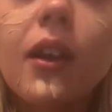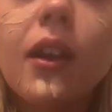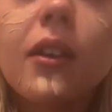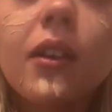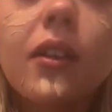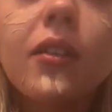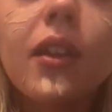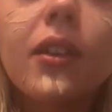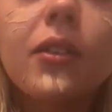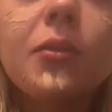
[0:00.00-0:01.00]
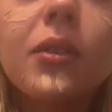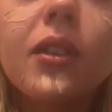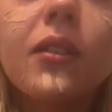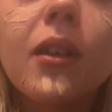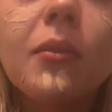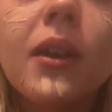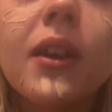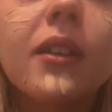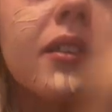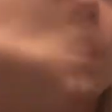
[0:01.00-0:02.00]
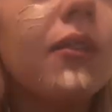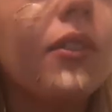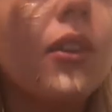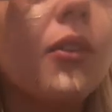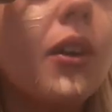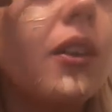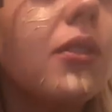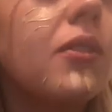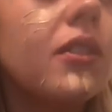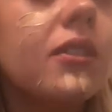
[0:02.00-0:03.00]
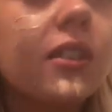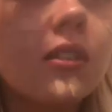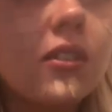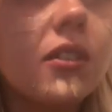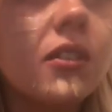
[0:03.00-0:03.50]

And yes, I do put this on my eyes even though I use concealer.